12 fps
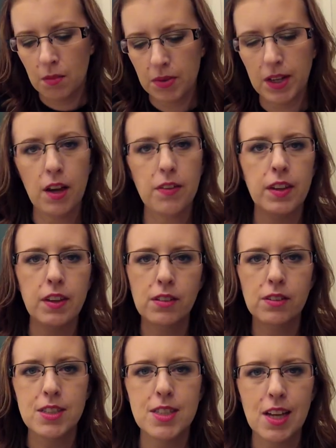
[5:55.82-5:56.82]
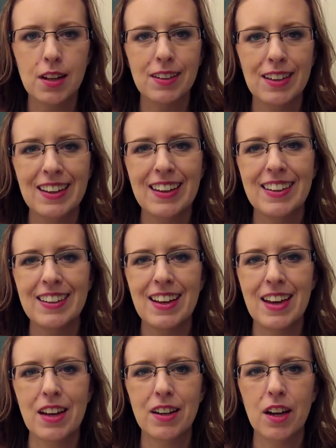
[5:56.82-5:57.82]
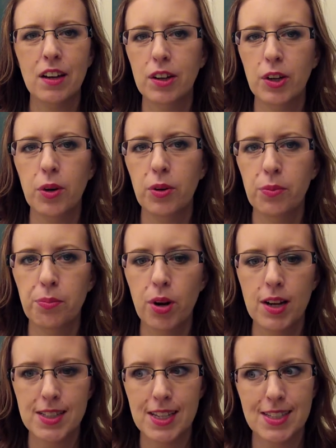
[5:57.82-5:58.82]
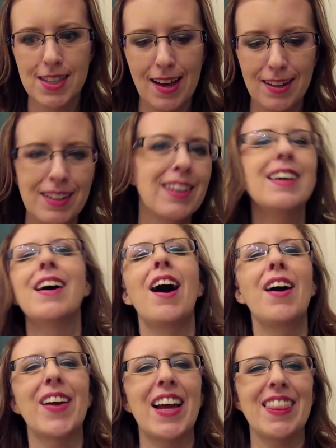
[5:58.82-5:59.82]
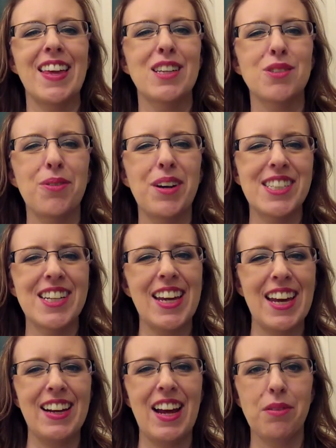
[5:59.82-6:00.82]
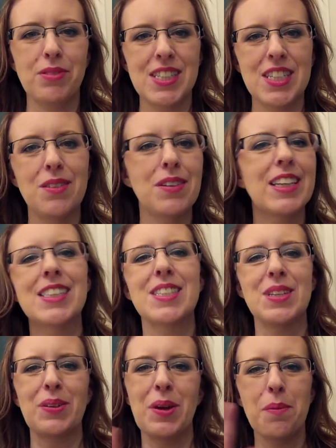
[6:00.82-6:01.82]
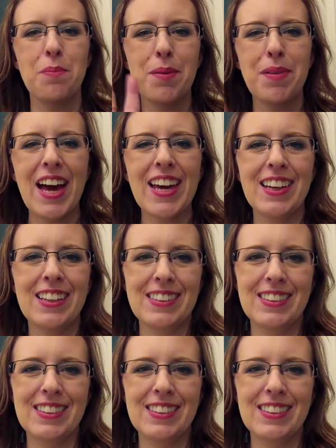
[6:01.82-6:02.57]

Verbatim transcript: But now the guilt's settling in and I gotta go process that. All right, thanks for watching and I will see you again soon. Bye-bye.